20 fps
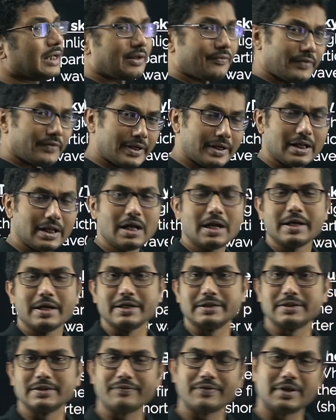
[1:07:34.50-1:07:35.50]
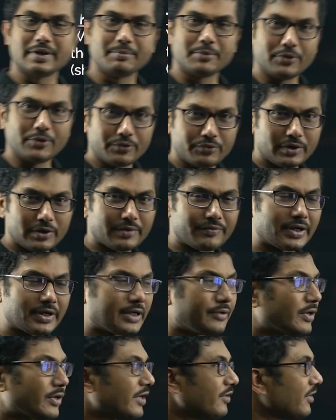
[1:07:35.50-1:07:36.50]
effect. It is a very beautiful effect,
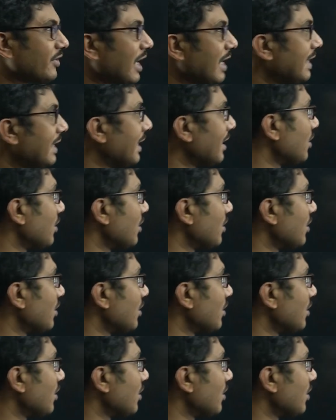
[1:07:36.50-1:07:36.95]
you can try it at